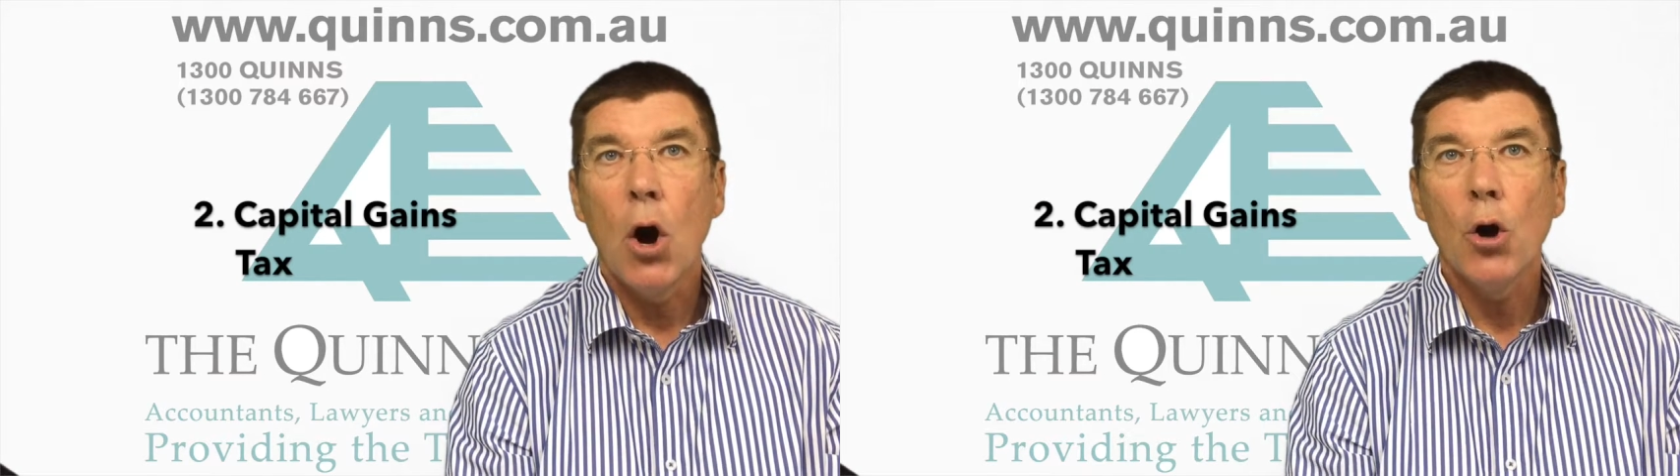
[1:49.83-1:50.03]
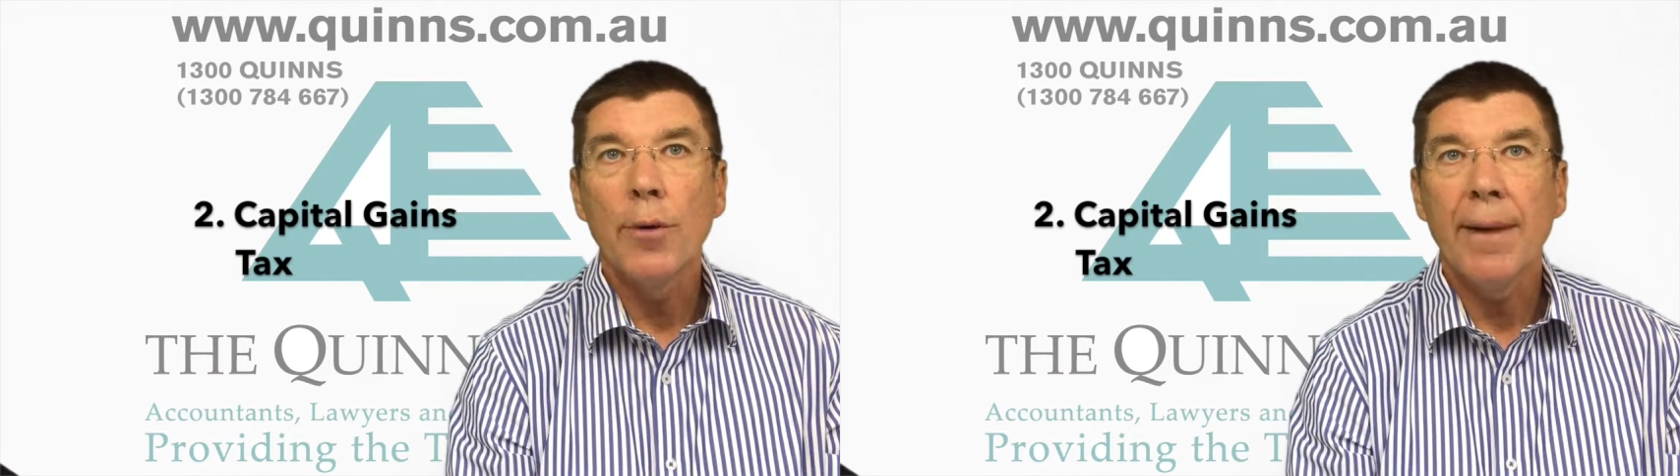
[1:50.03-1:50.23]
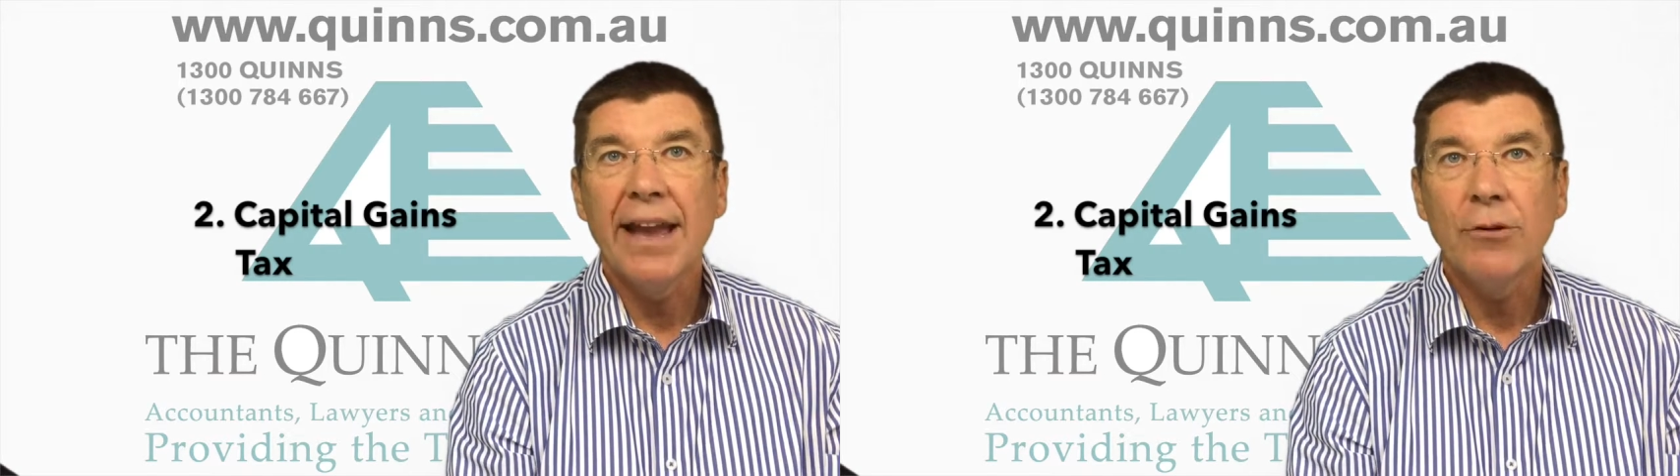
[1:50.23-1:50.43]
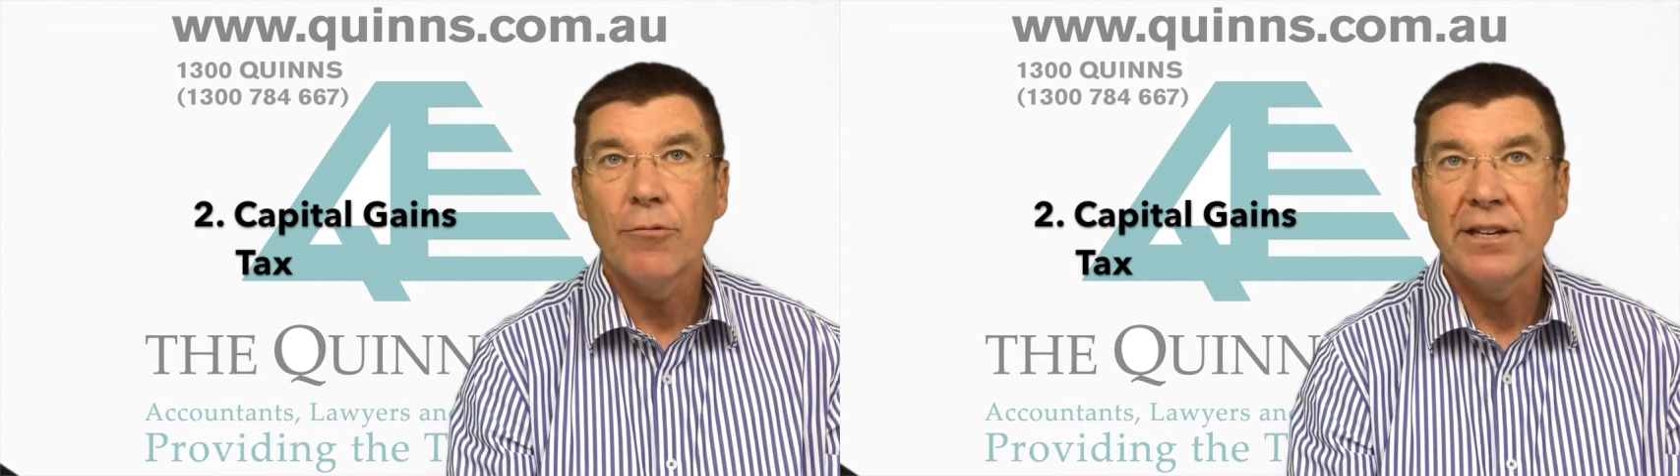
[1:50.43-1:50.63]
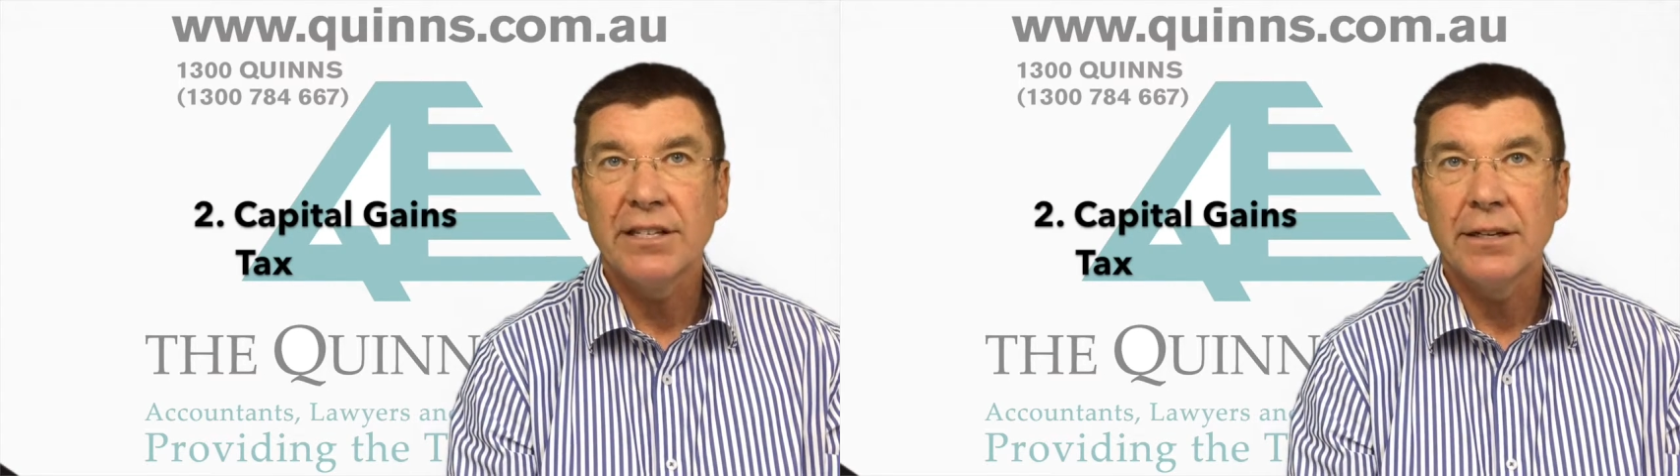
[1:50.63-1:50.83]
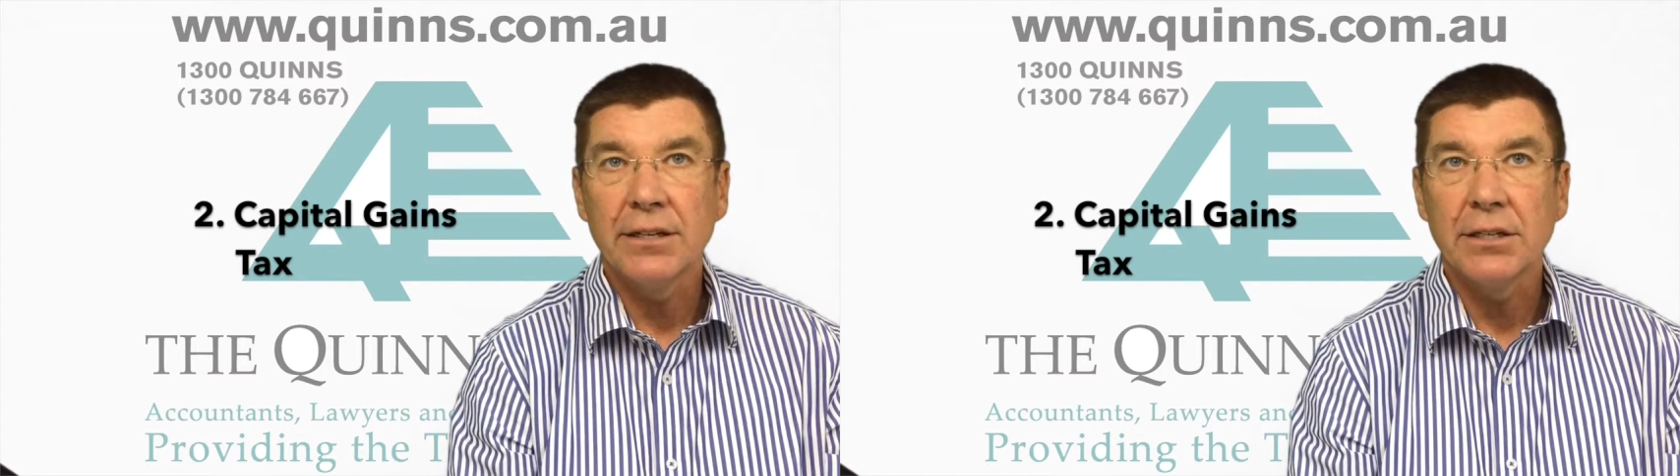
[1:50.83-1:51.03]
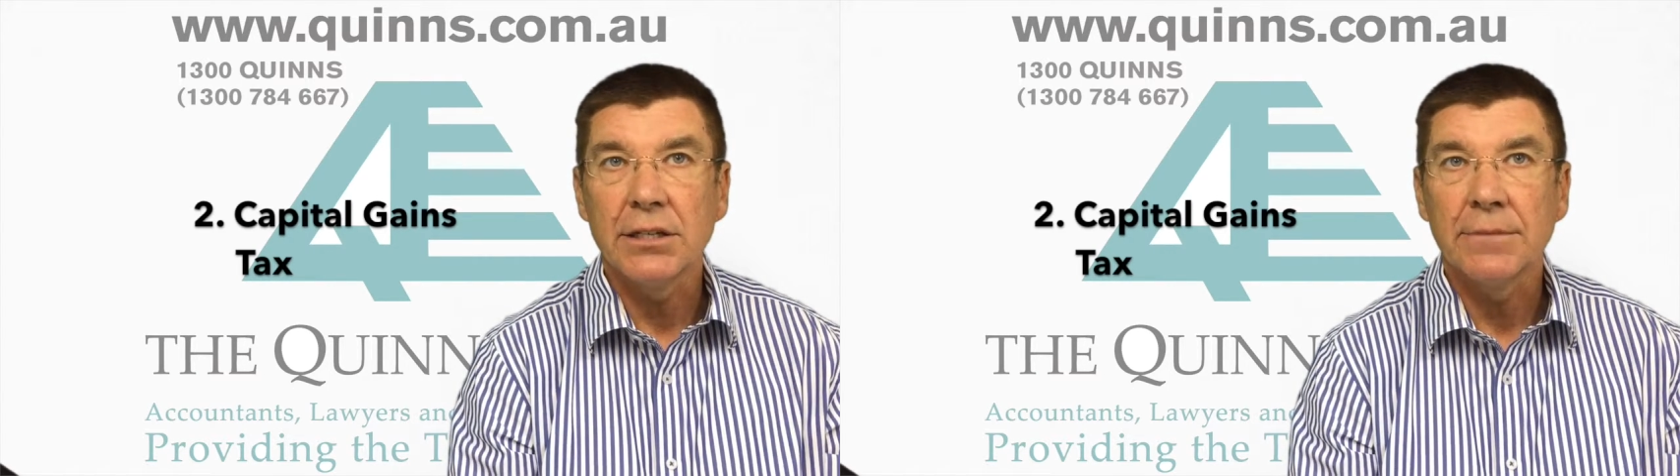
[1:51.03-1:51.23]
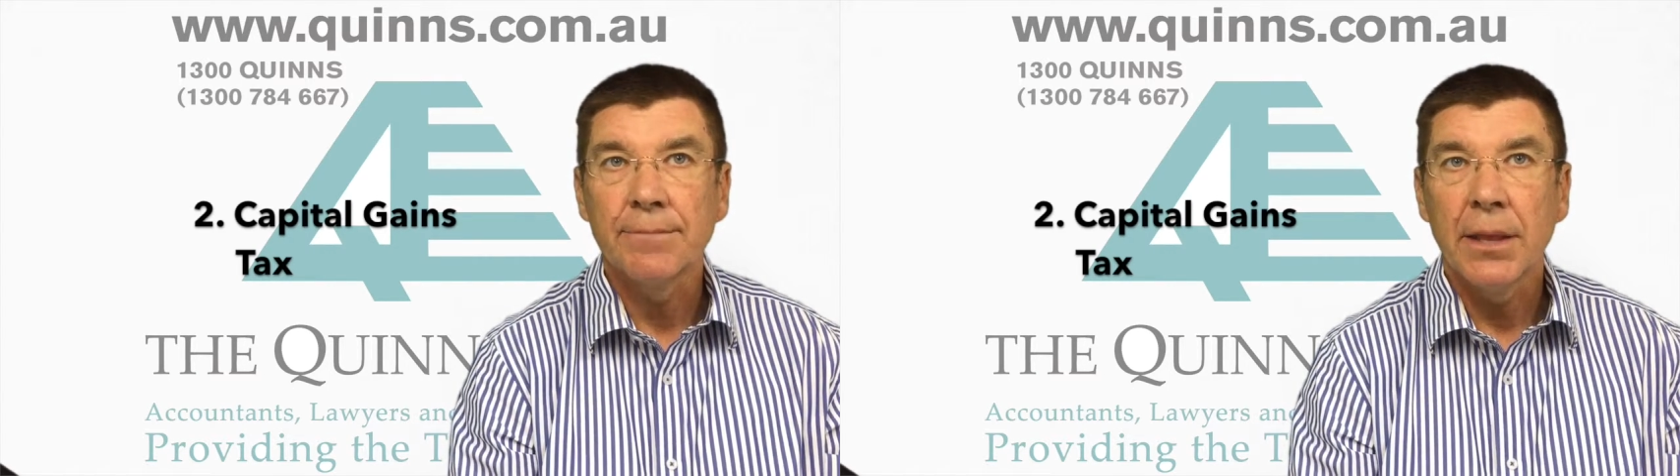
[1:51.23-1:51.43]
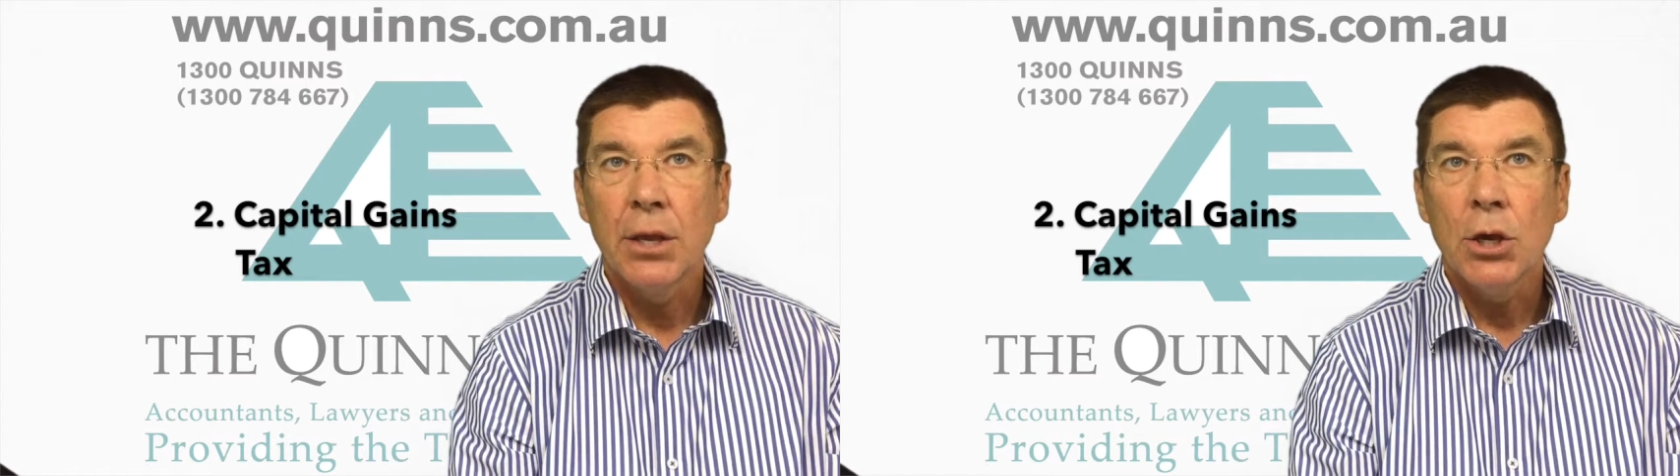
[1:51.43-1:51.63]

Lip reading: on a main residence.